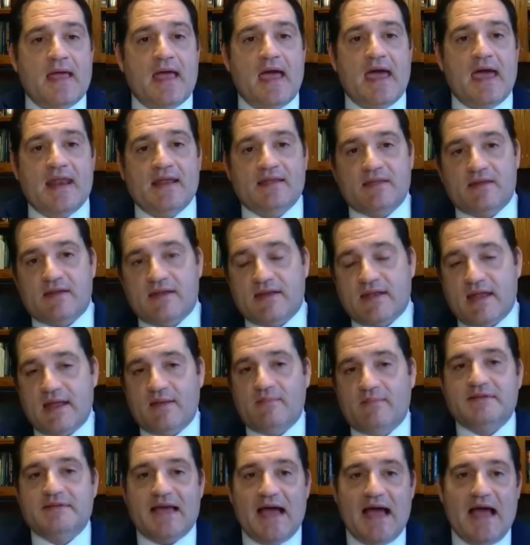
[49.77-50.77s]
And at the
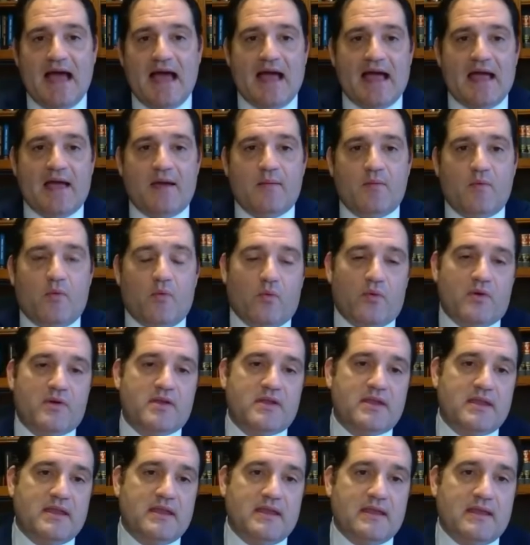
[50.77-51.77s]
same time, we're
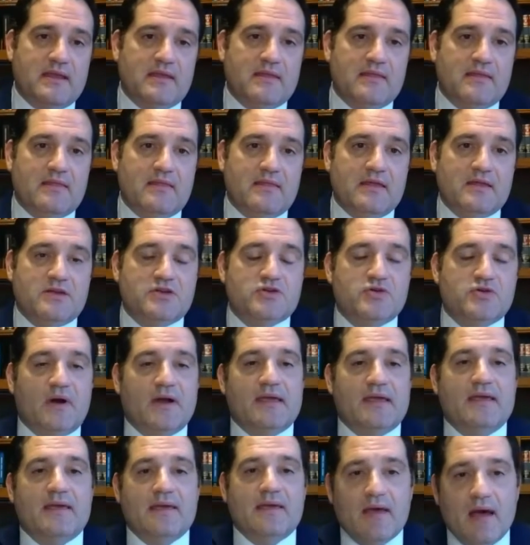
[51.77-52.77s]
seeing the
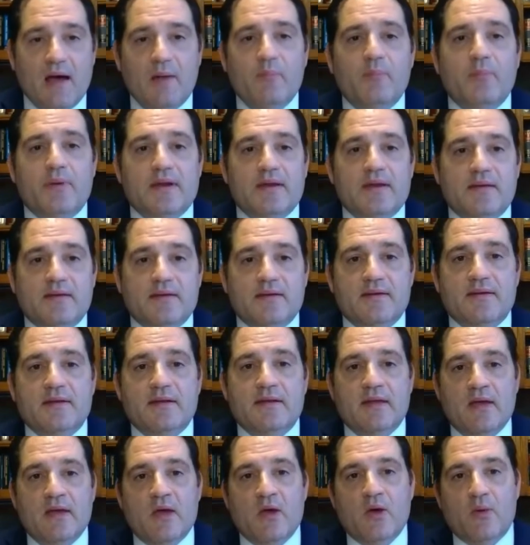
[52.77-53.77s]
trucking companies
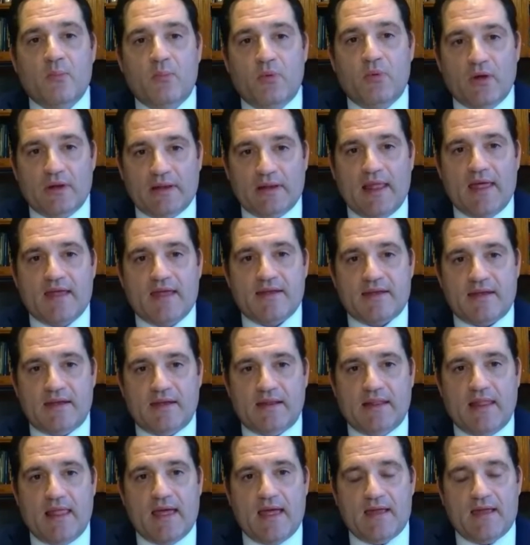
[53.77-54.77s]
put less
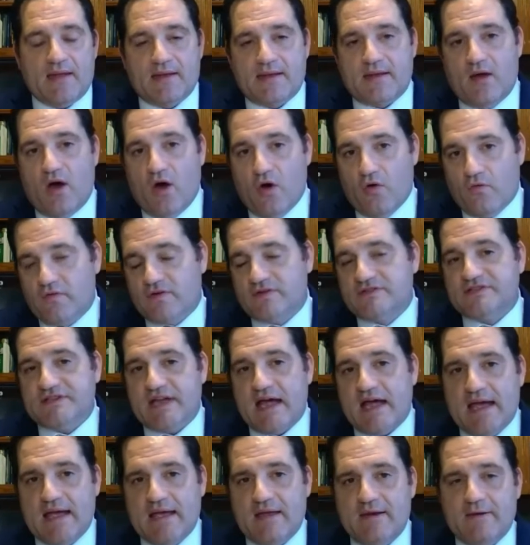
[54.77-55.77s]
and less
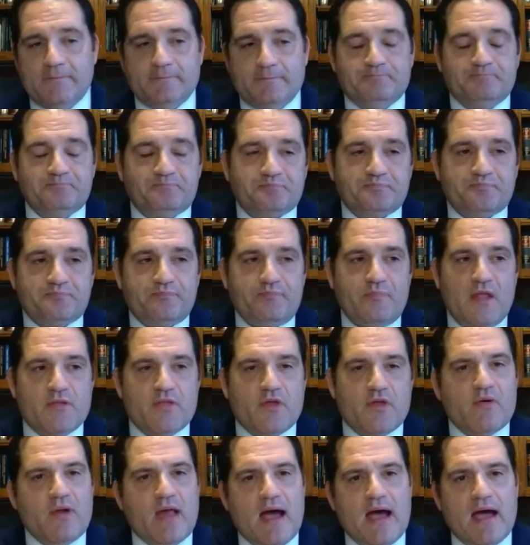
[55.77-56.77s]
oversight. They're
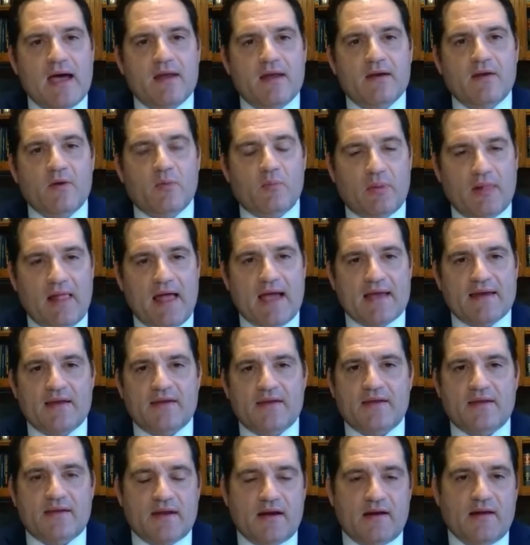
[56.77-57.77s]
not complying
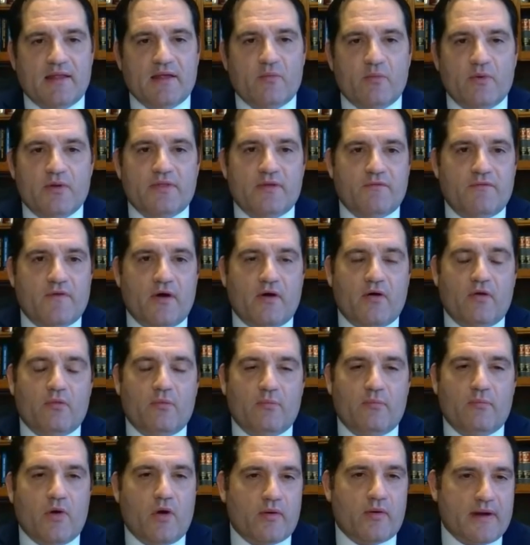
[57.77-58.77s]
necessarily with the federal
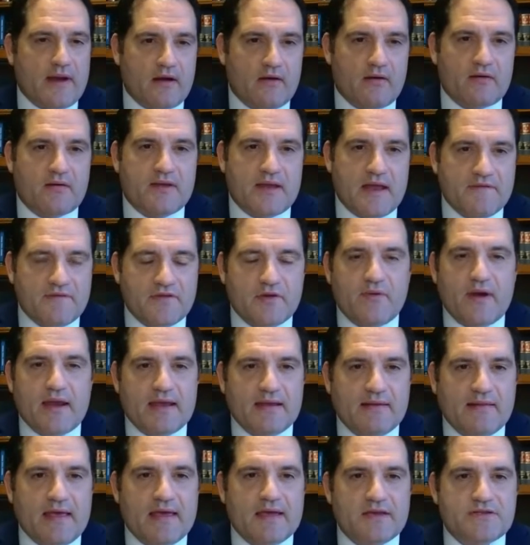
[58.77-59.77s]
motor carrier safety
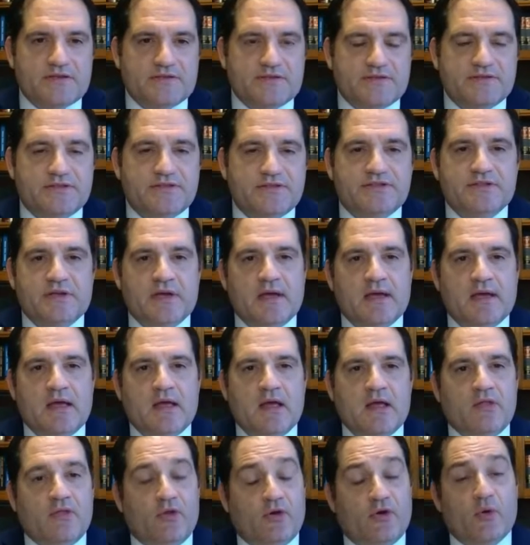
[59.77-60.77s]
regulations.
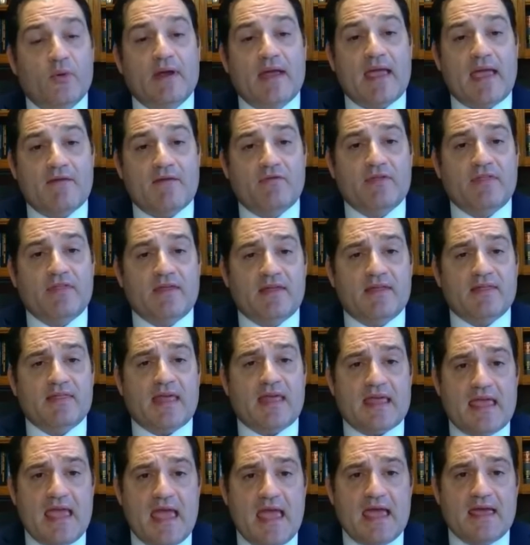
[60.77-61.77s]
They're doing everything they
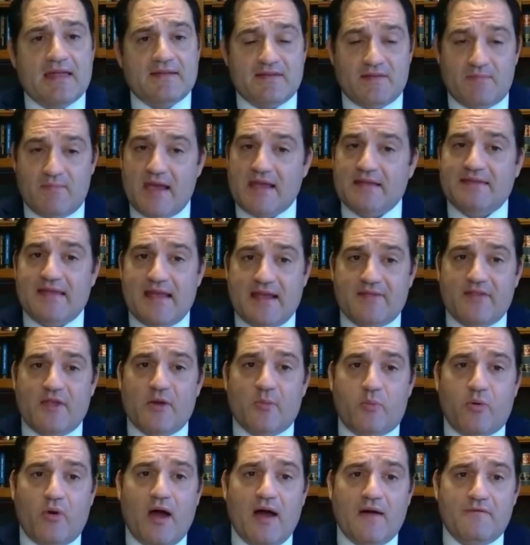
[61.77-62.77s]
can to maintain their
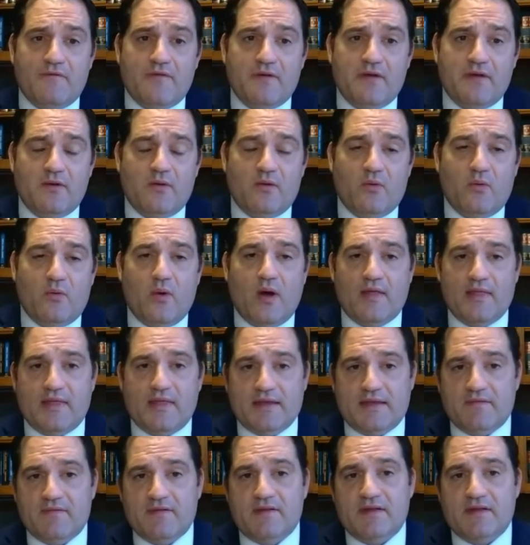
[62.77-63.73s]
profit while they give